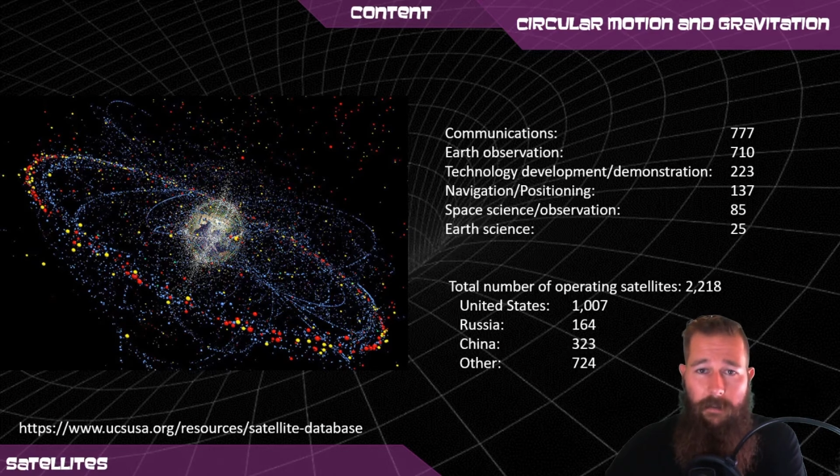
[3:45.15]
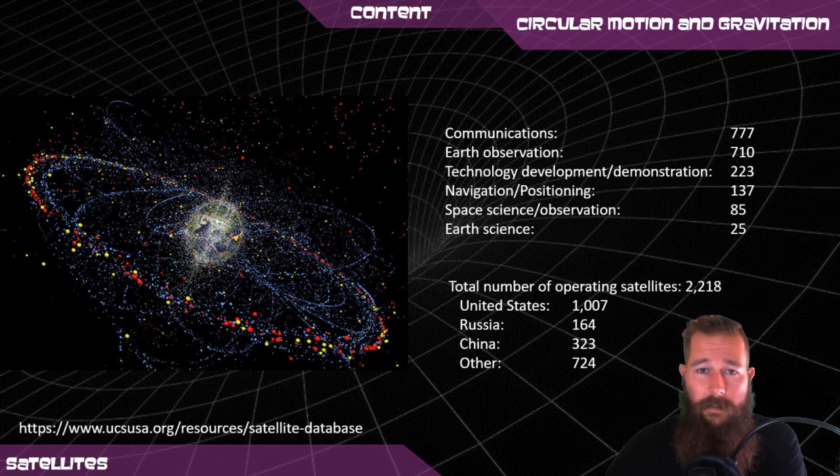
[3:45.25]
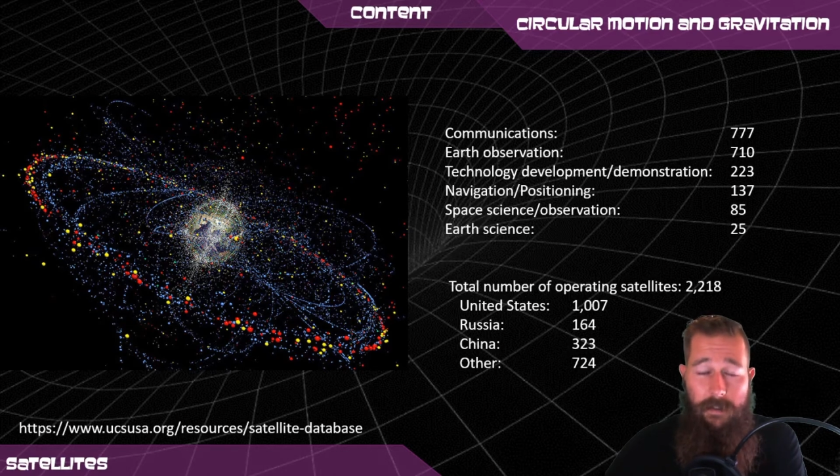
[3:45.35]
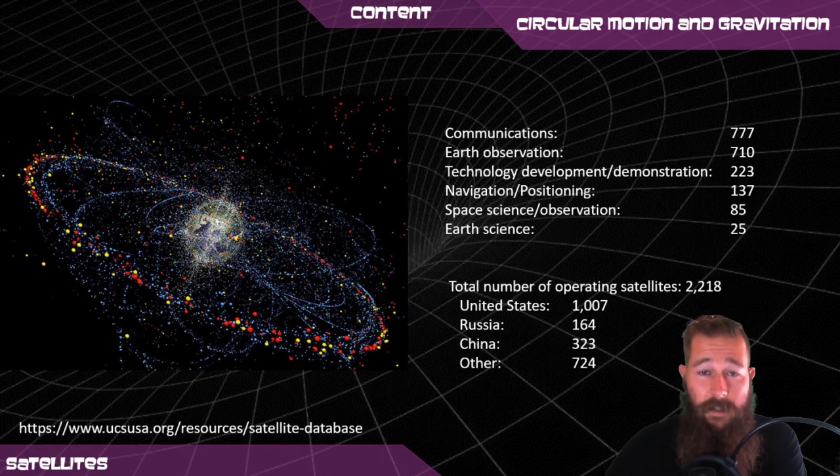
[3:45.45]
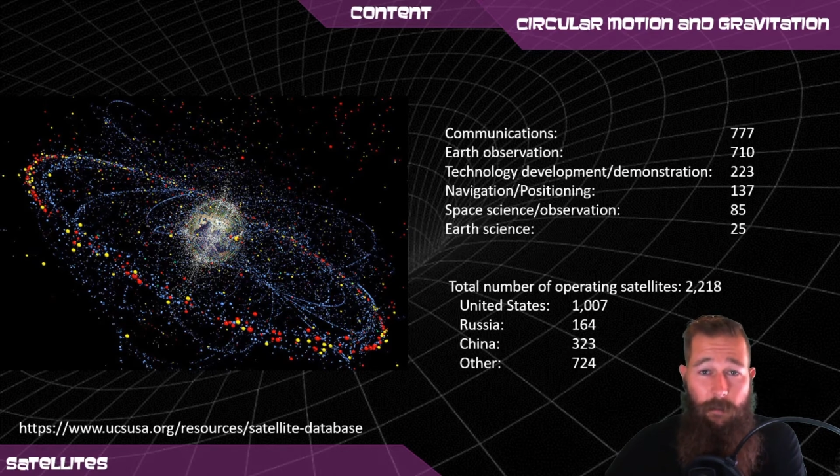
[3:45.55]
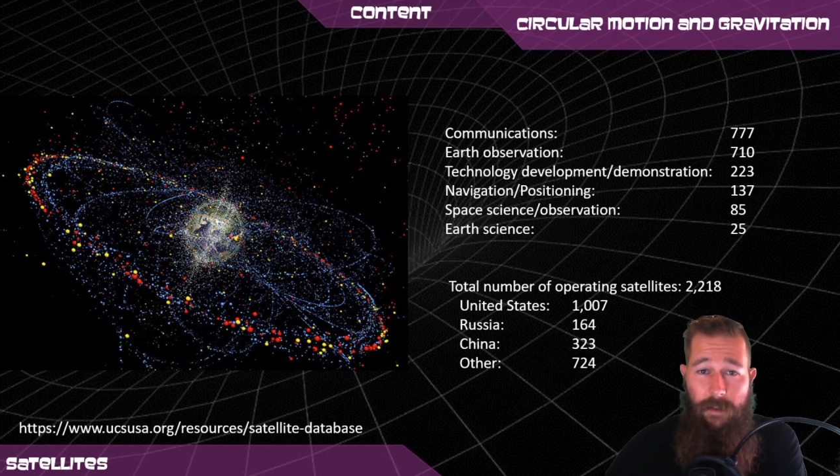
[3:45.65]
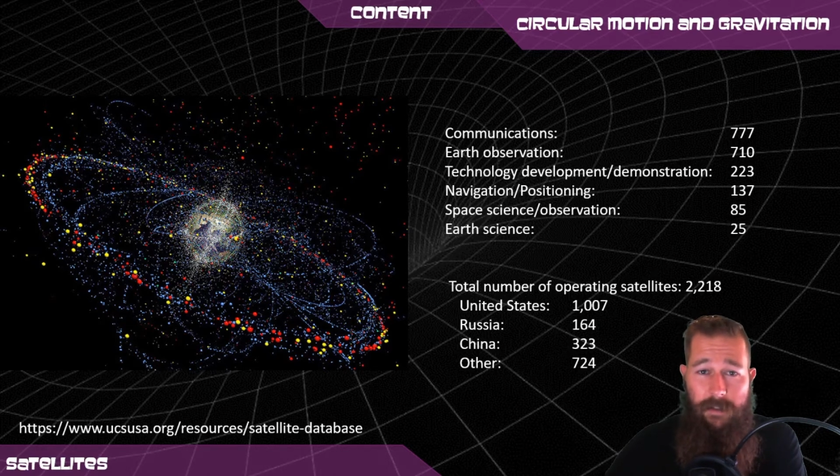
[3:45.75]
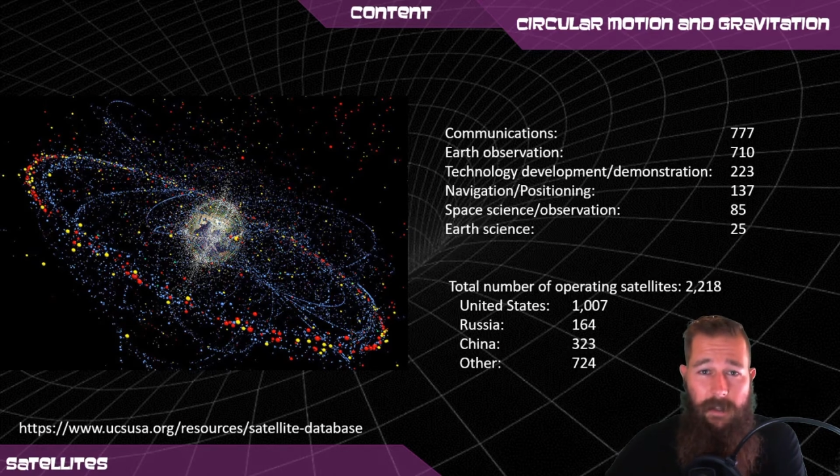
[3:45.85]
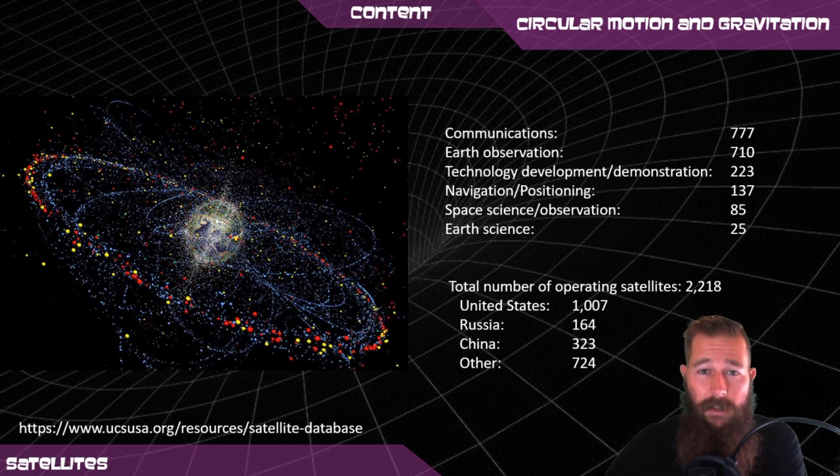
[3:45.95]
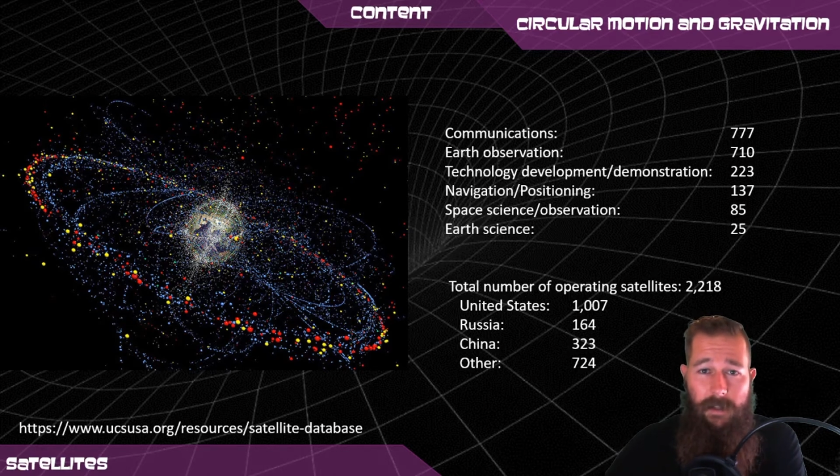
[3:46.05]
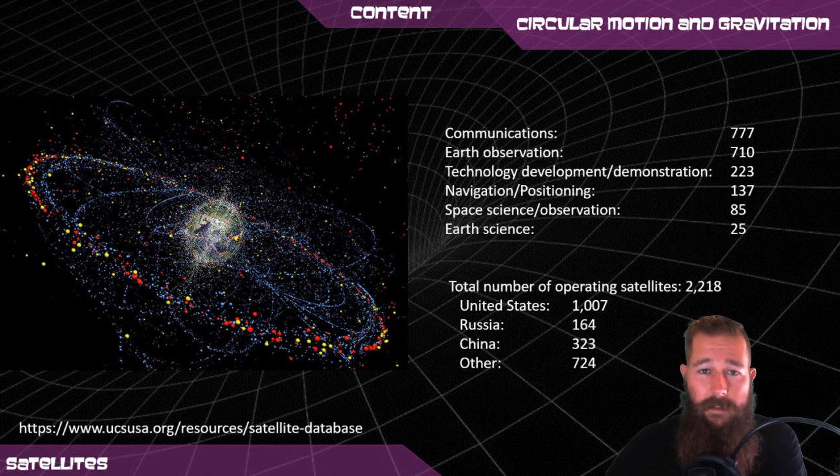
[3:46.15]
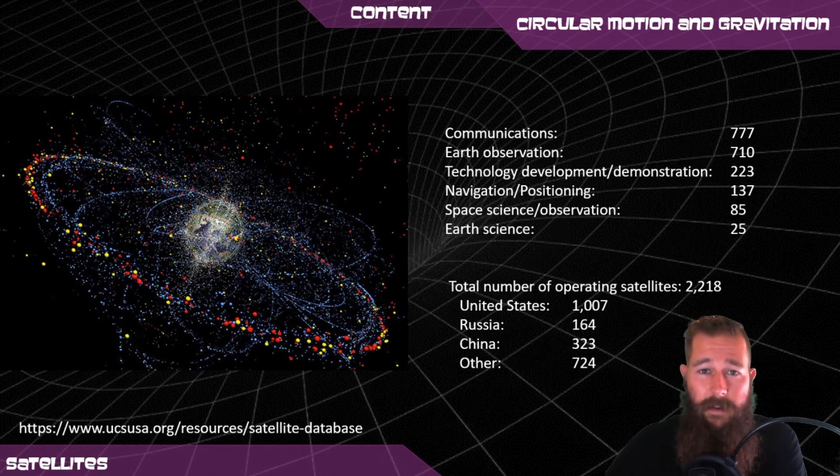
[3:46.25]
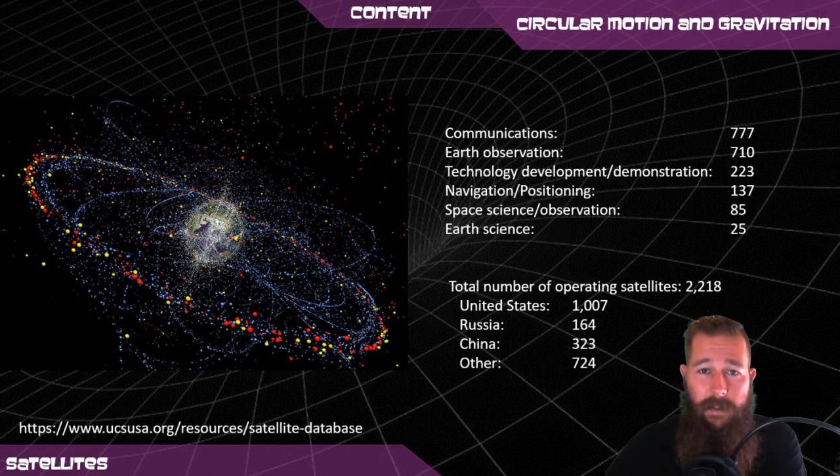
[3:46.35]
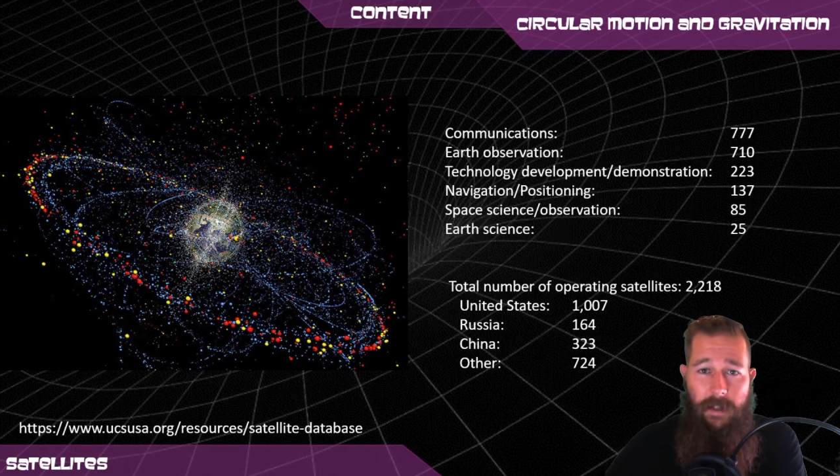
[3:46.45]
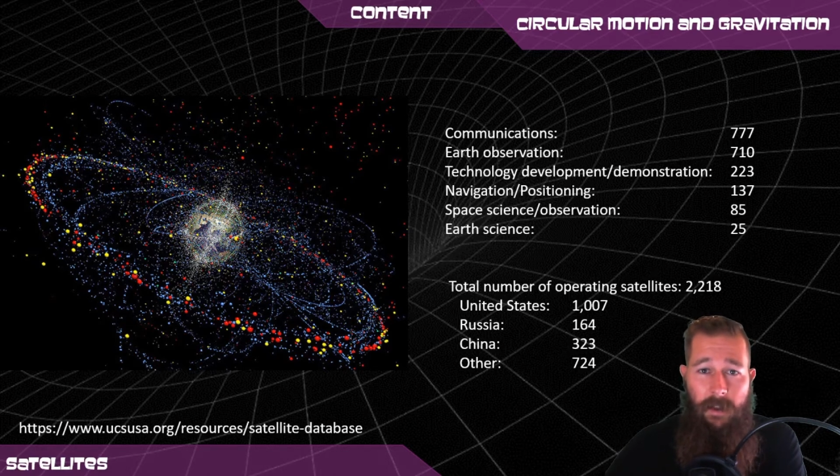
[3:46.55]
to see what satellites are
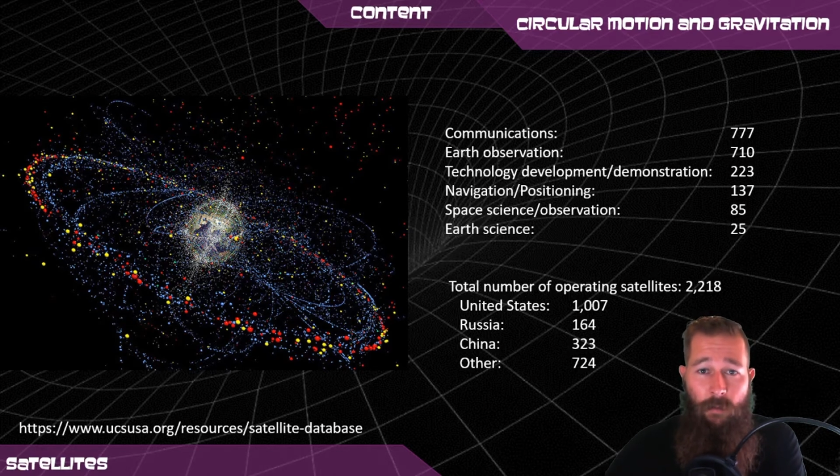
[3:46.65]
out there,